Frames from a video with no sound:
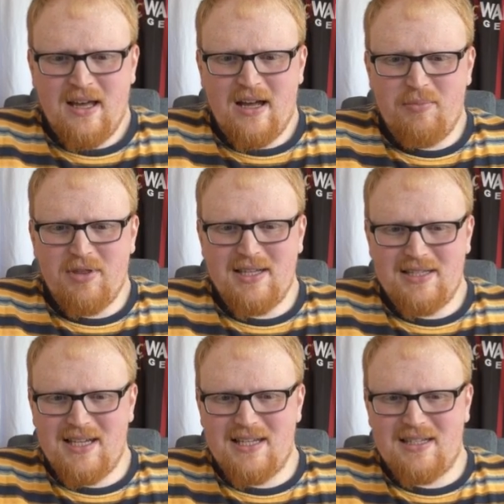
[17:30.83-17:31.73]
But
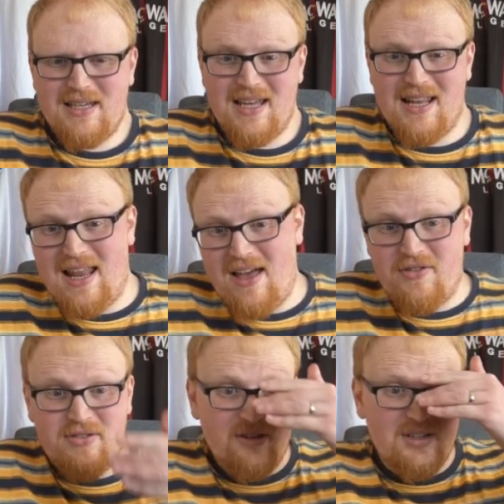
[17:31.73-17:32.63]
this is the
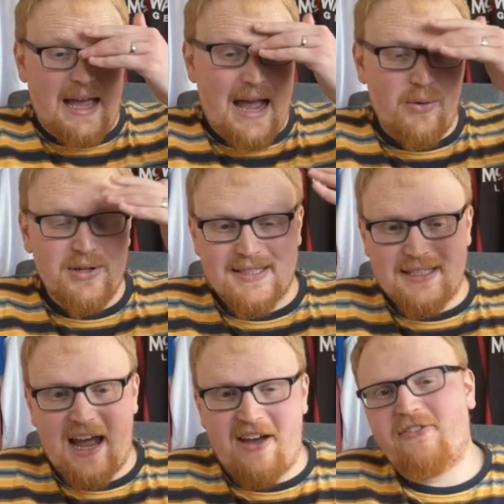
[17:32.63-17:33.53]
11 that our
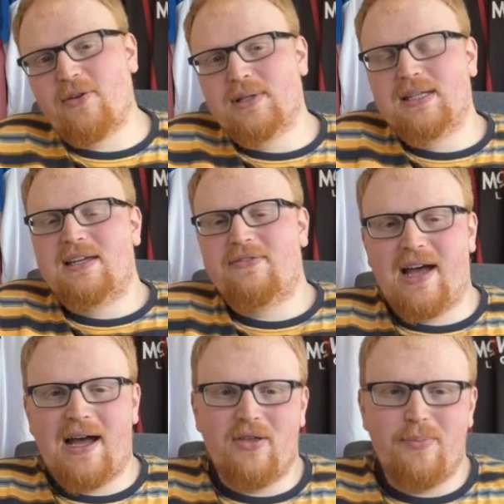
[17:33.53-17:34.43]
staff believe
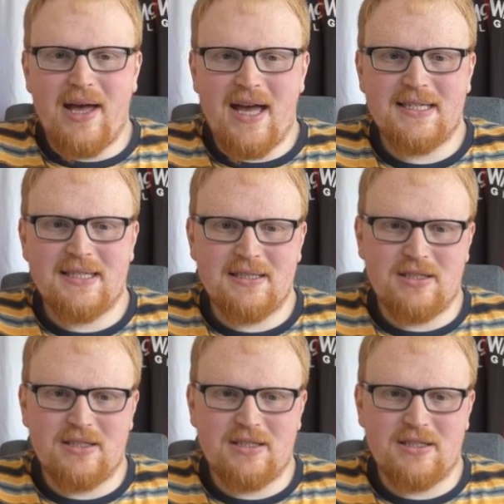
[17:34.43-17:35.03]
are the best.